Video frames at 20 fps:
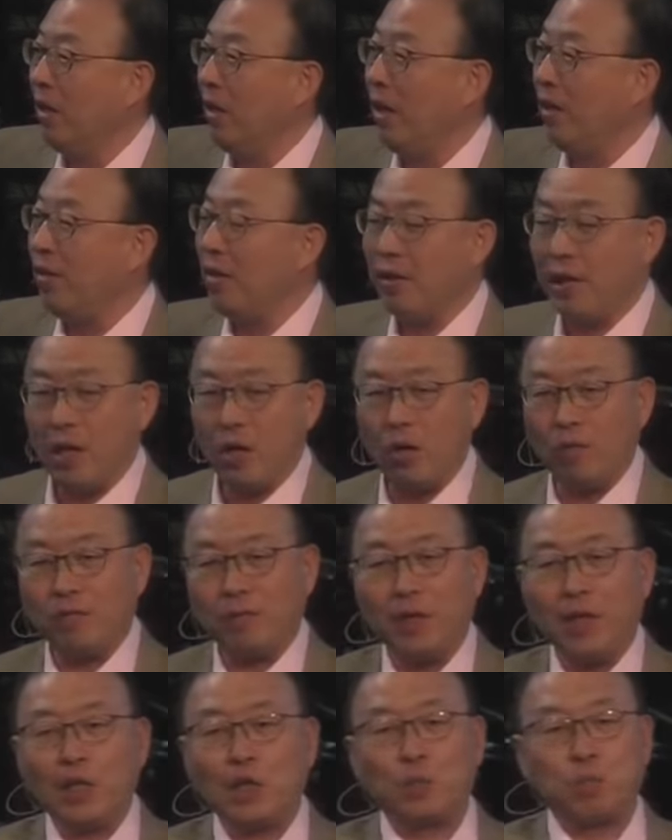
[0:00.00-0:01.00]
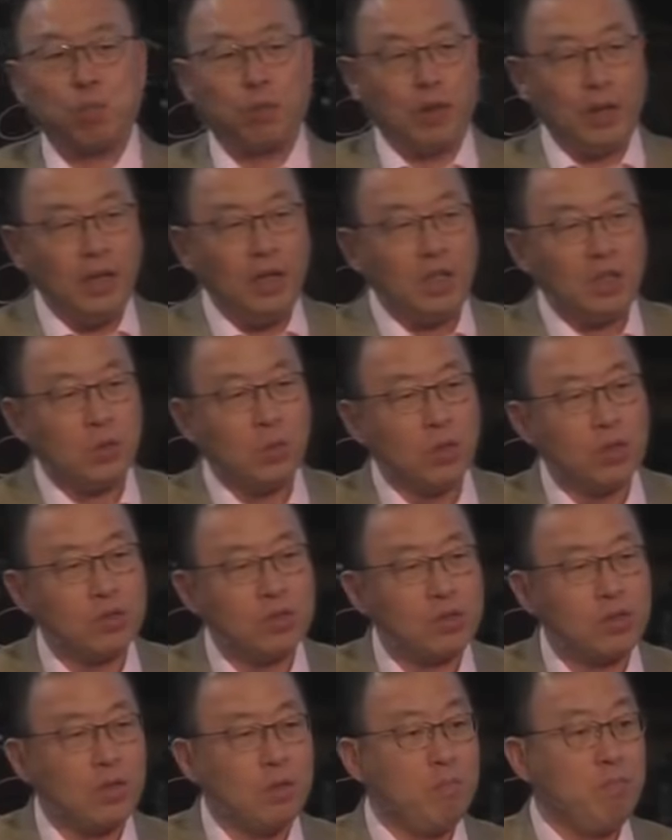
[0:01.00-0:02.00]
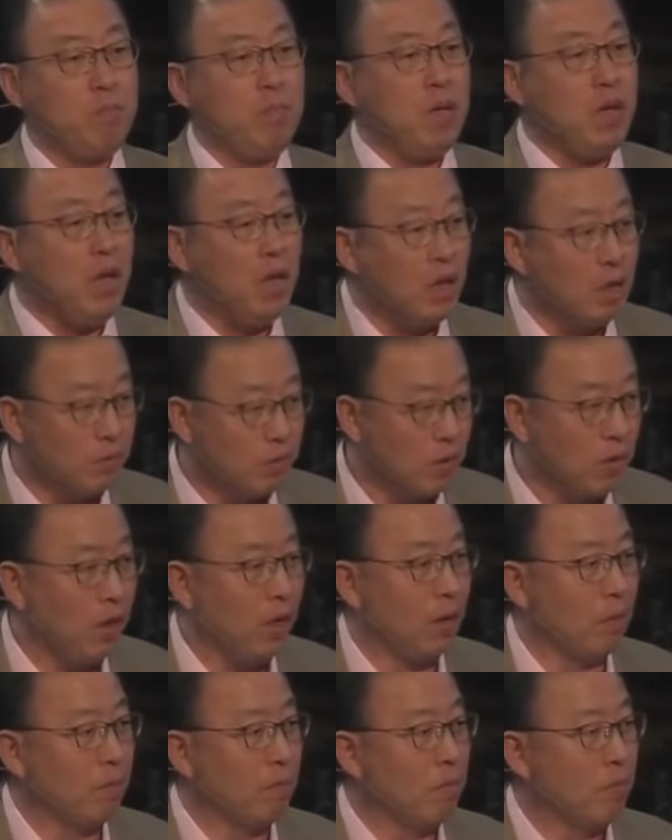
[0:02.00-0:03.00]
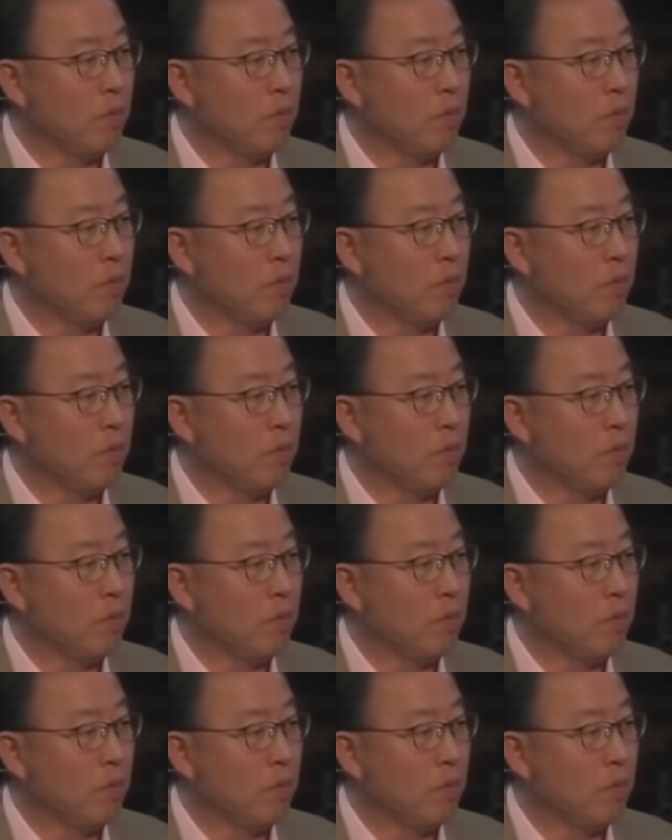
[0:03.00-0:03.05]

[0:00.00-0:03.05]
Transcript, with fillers: And then they often explain to us the meaning of the name.